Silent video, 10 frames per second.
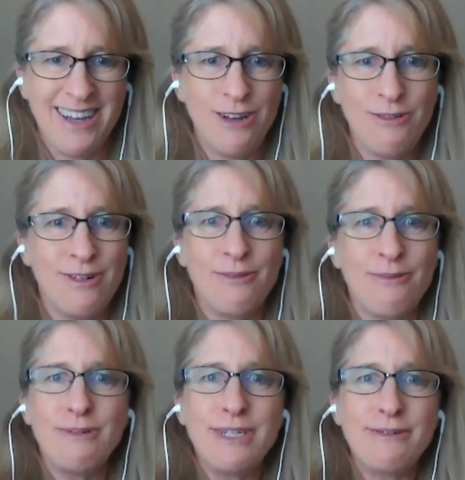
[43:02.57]
you know,
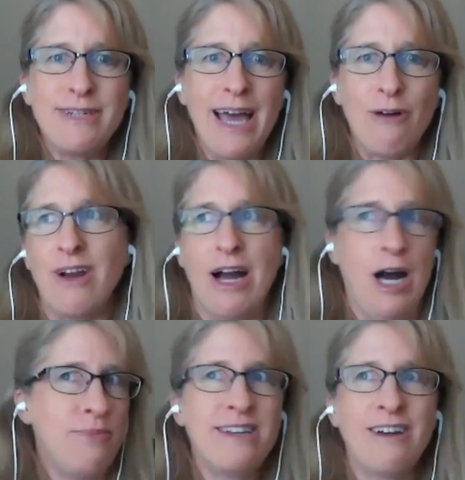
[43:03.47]
what are we doing now? We're
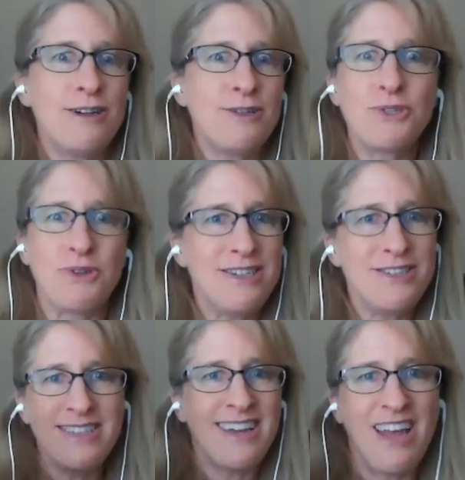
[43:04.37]
hopping in cars with
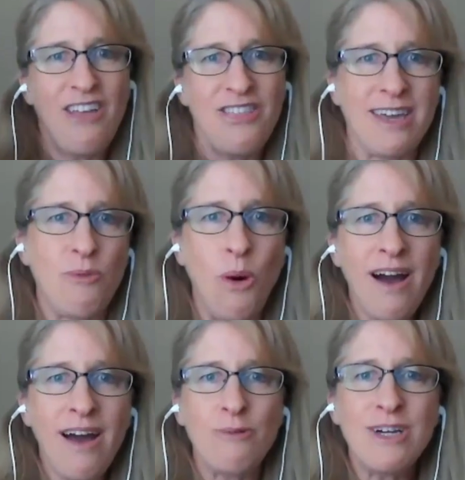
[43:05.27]
strangers like nothing.
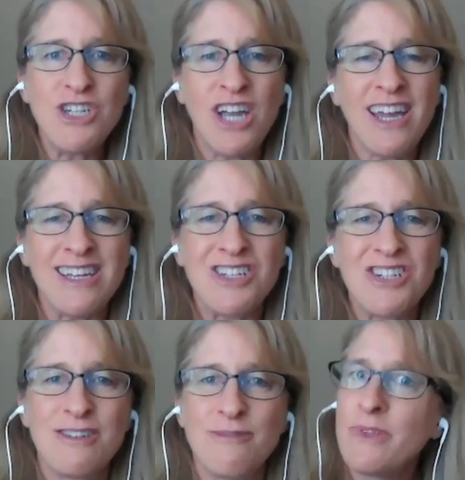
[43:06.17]
Why? What
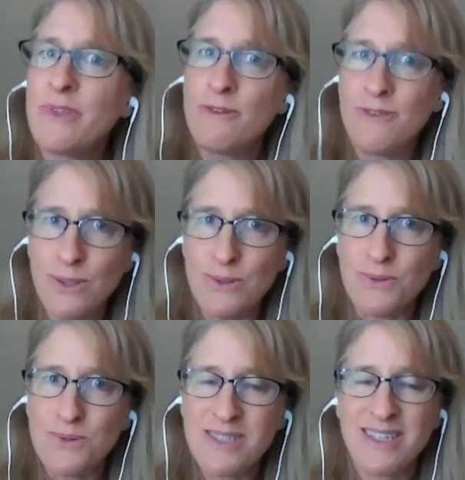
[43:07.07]
changed?
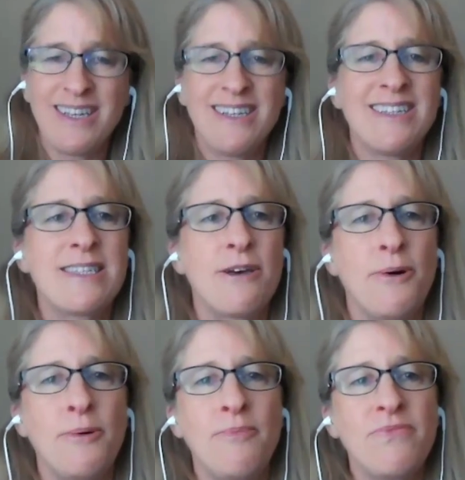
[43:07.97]
Reviews.
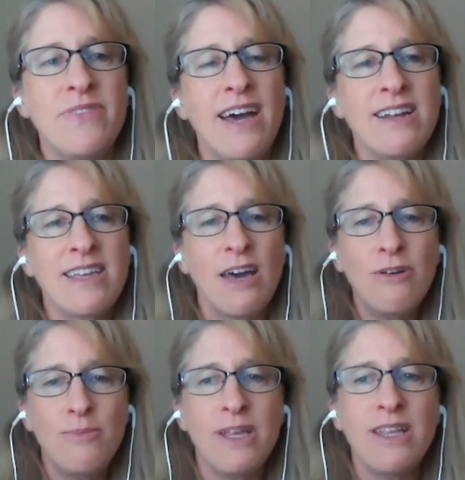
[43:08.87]
So that
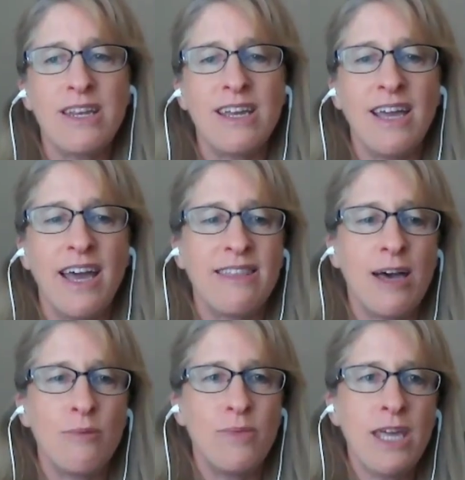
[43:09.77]
accountability and
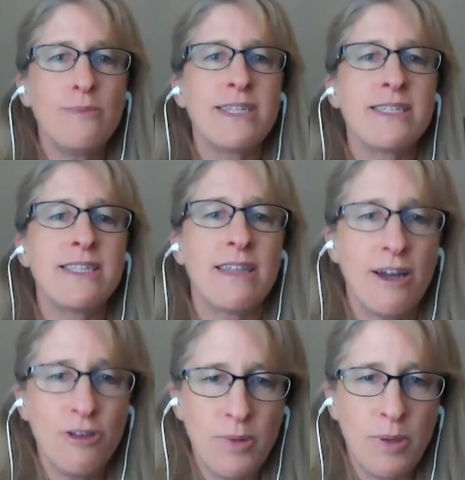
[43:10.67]
that being able to see that
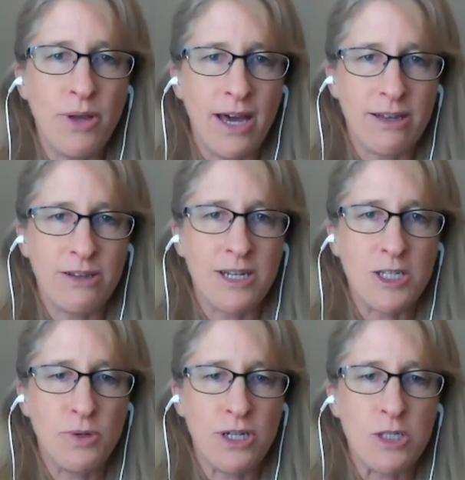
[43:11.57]
other people had a good
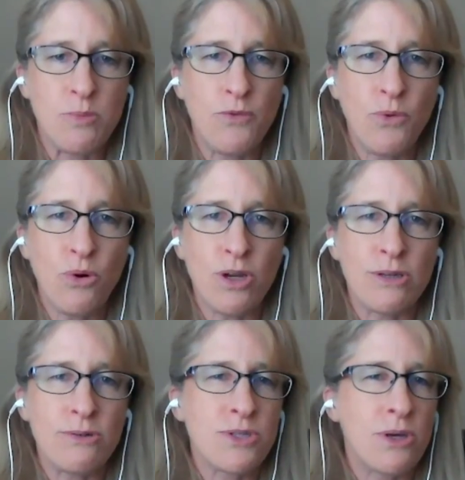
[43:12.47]
experience before
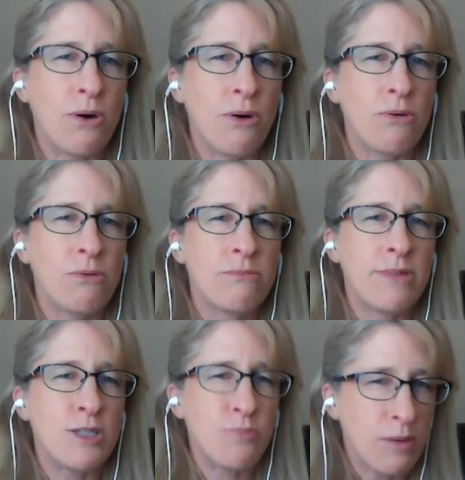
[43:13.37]
you, so
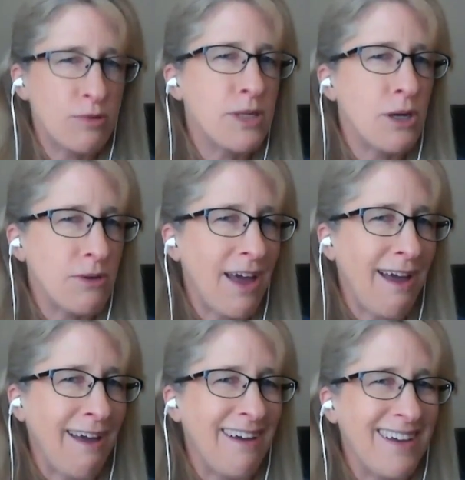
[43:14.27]
it's probably
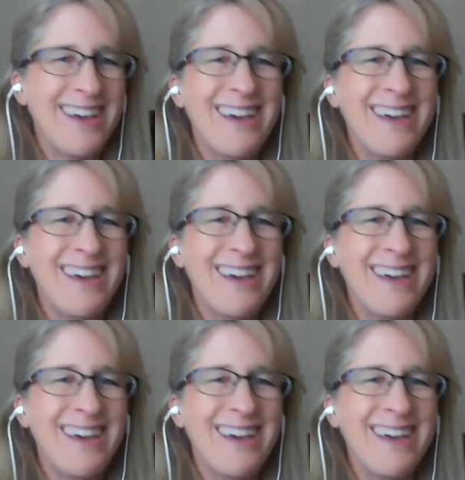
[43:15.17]
okay,